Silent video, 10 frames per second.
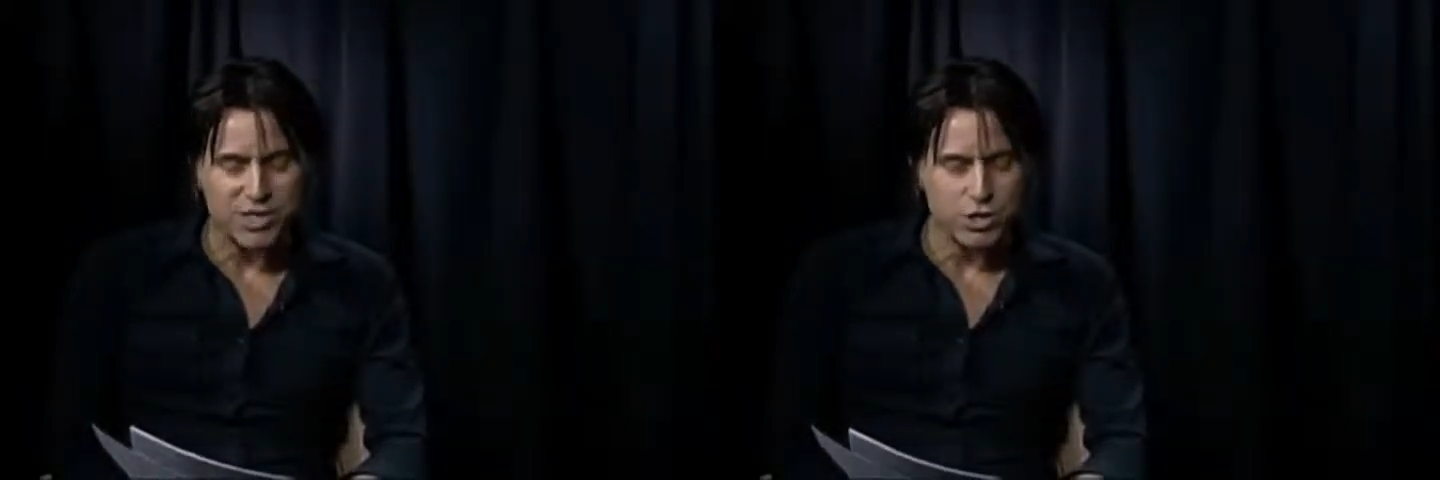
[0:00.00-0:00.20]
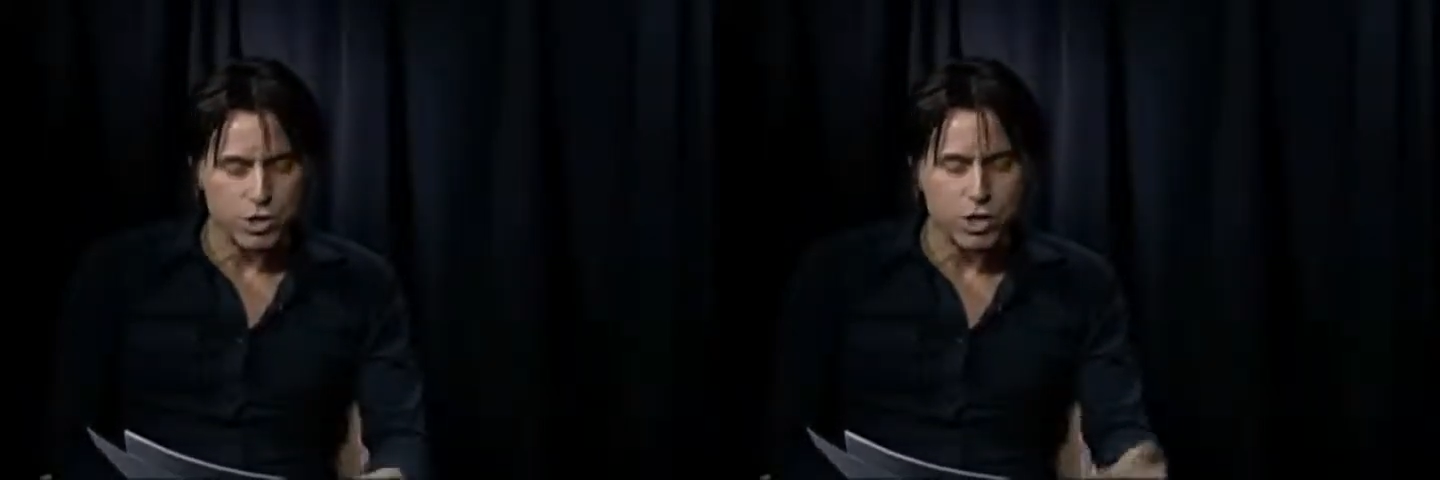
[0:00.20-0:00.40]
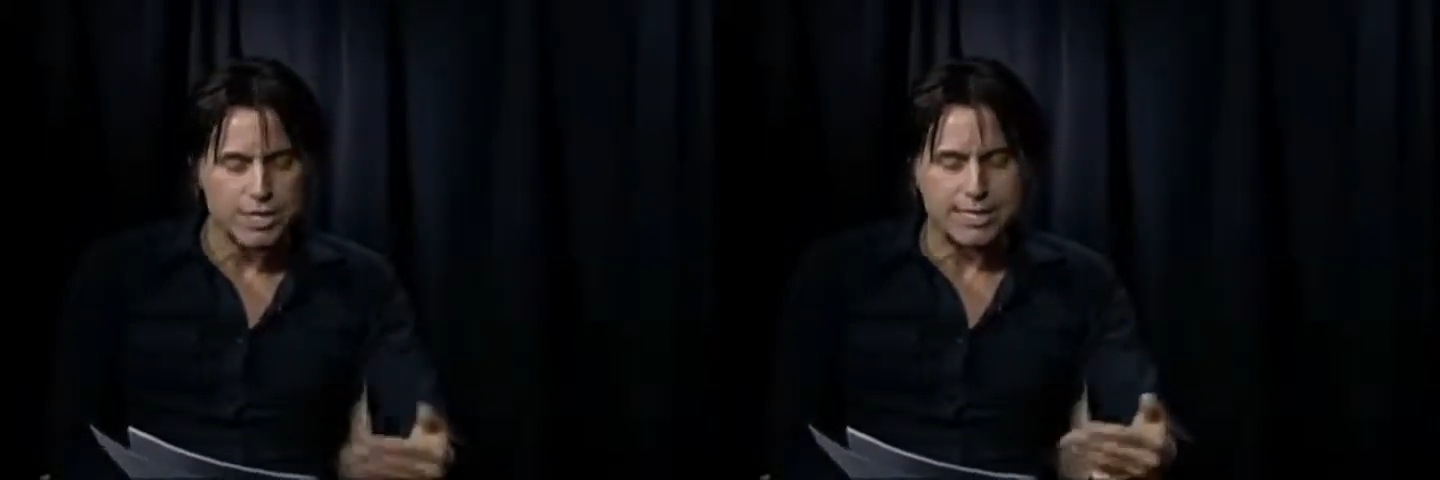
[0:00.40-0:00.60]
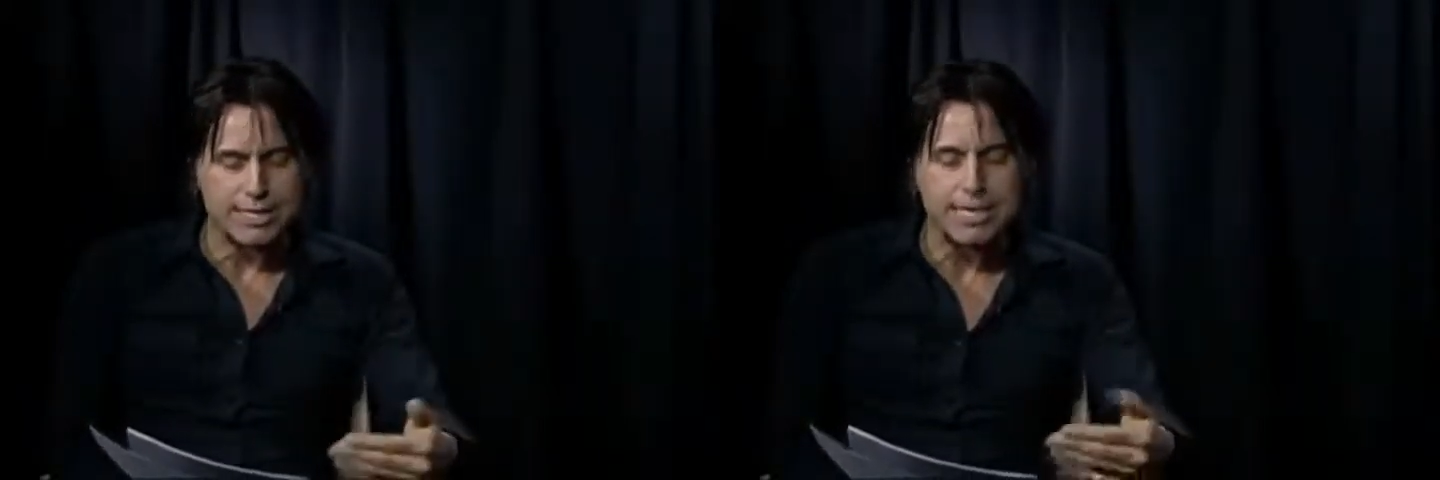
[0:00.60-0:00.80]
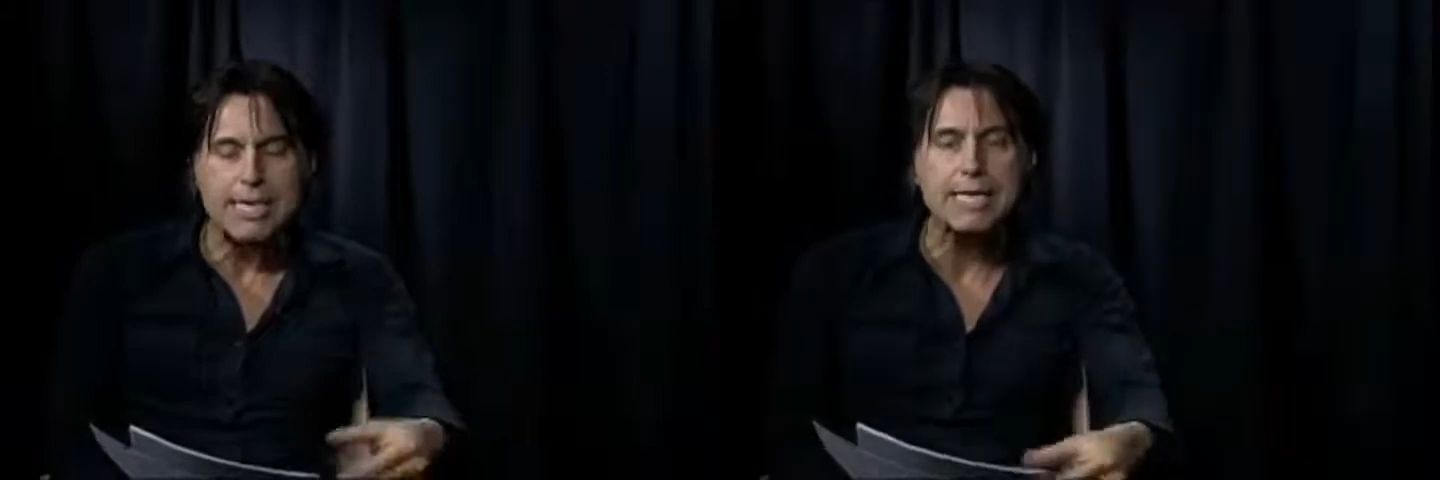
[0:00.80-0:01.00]
You can
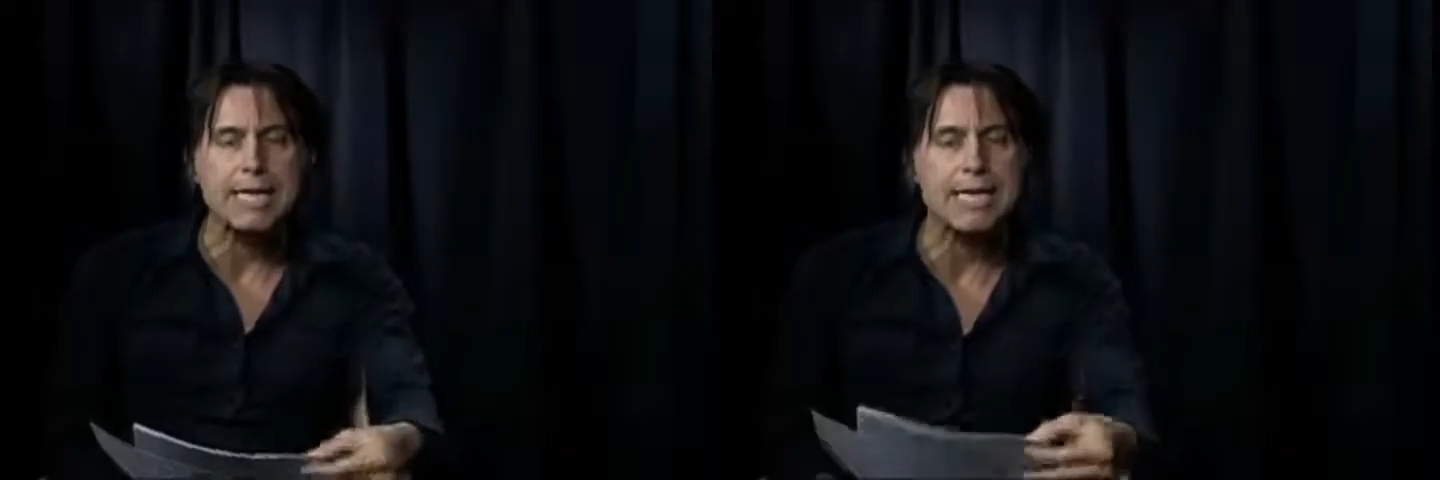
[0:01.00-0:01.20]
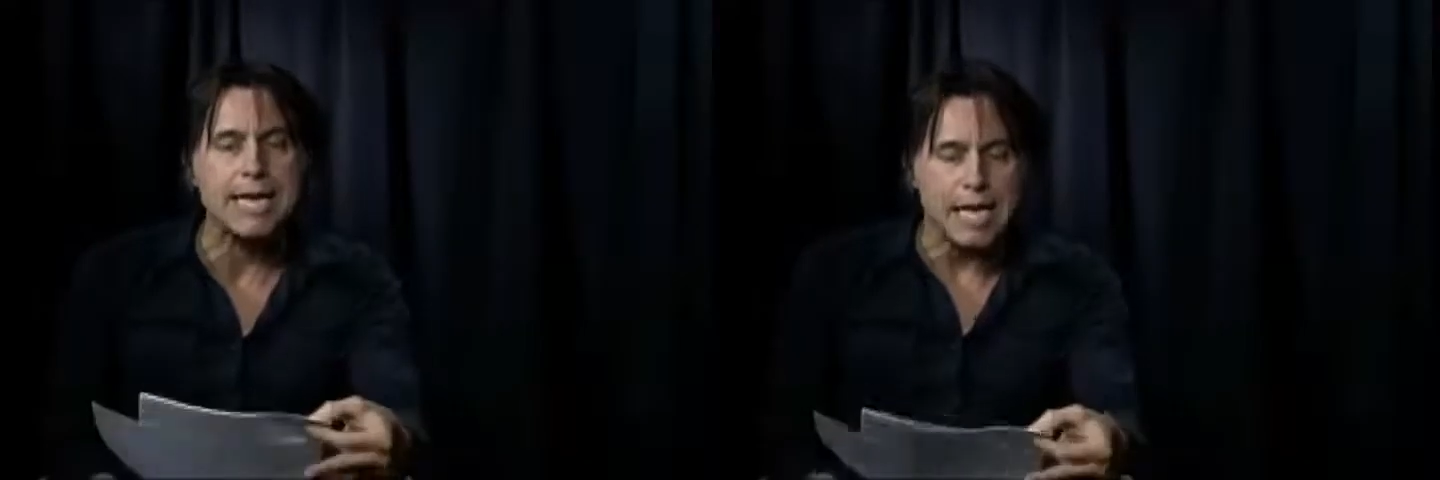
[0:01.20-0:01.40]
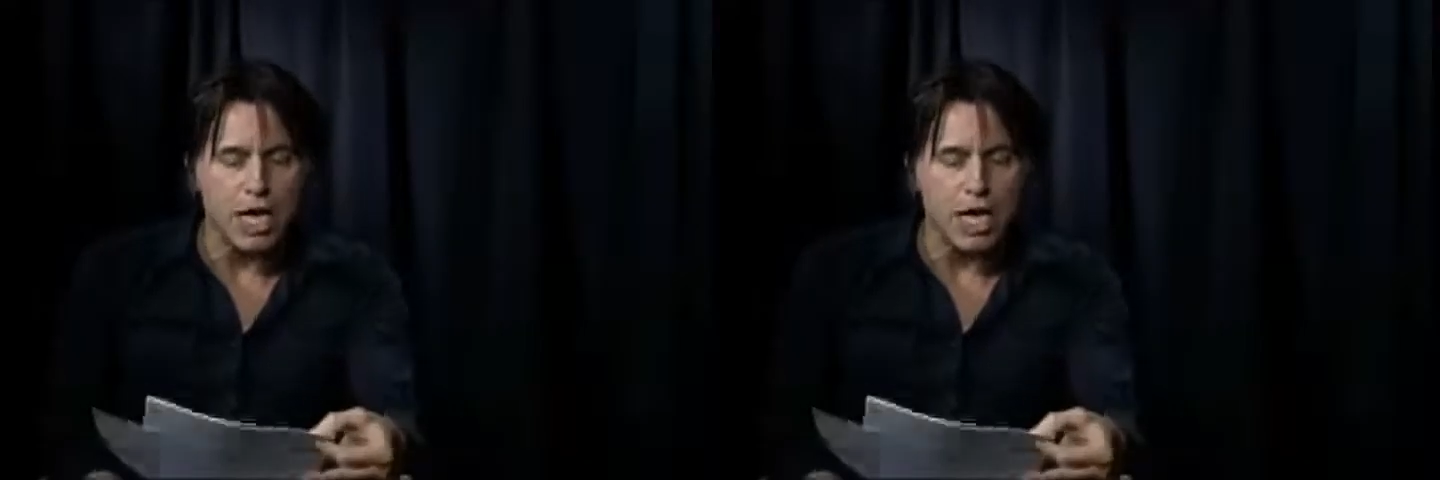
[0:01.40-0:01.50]
see the